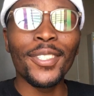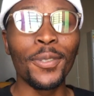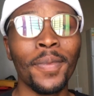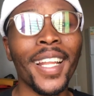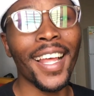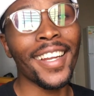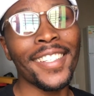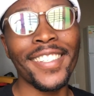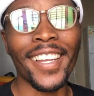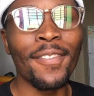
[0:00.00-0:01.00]
Dumelani,
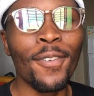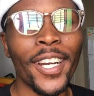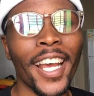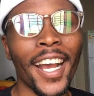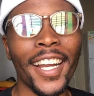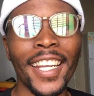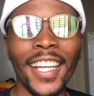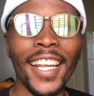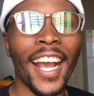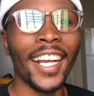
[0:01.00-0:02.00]

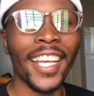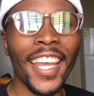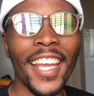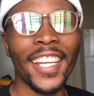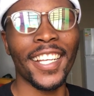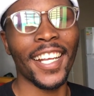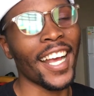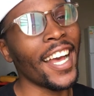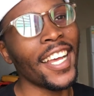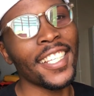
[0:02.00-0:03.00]
Sanibonani, Arieri,
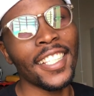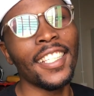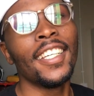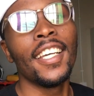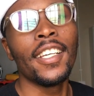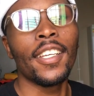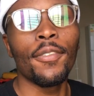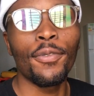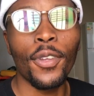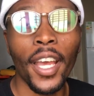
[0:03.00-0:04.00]
Kai.
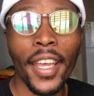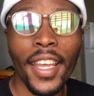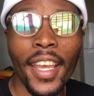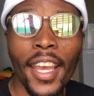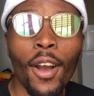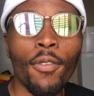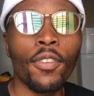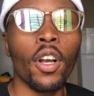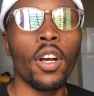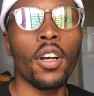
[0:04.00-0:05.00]
If you are here, of
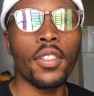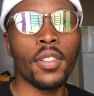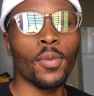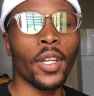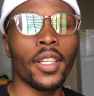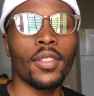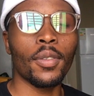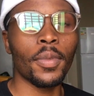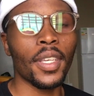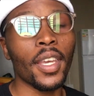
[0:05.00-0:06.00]
course, you wanted to
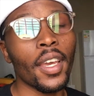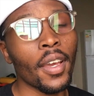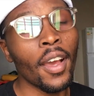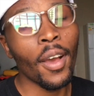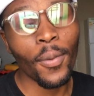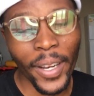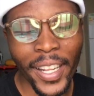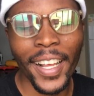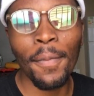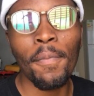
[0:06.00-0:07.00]
be here.
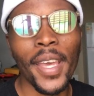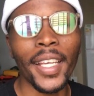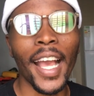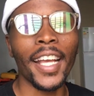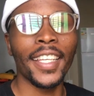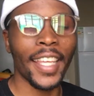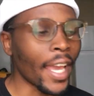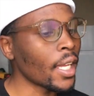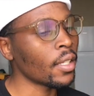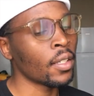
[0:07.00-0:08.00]
Welcome back
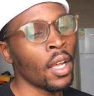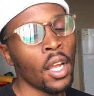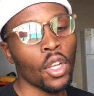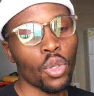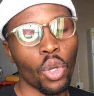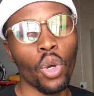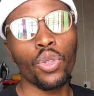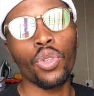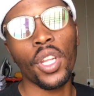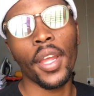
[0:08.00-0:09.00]
again. So
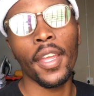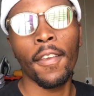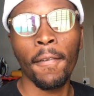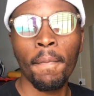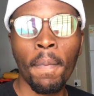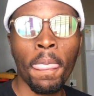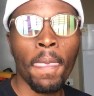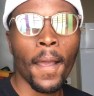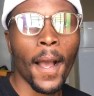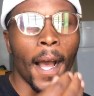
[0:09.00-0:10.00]
today,
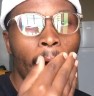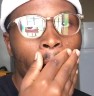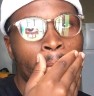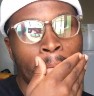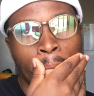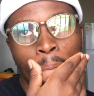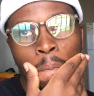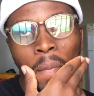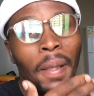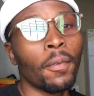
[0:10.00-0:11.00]
um,
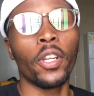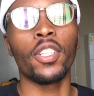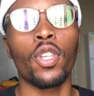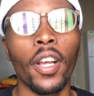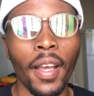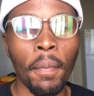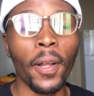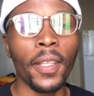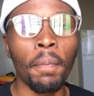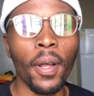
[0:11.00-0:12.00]
I'm gonna talk
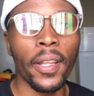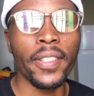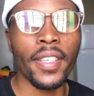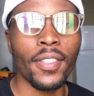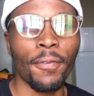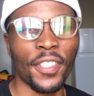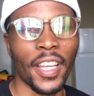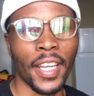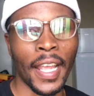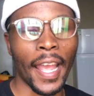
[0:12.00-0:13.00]
about the politics of
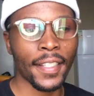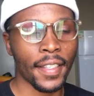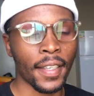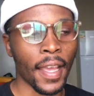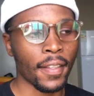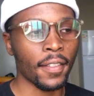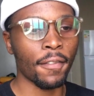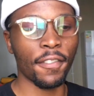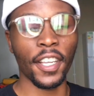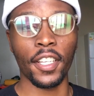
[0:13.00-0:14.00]
studying acting at
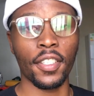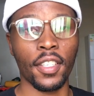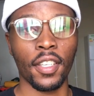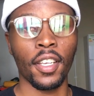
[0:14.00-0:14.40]
Wits.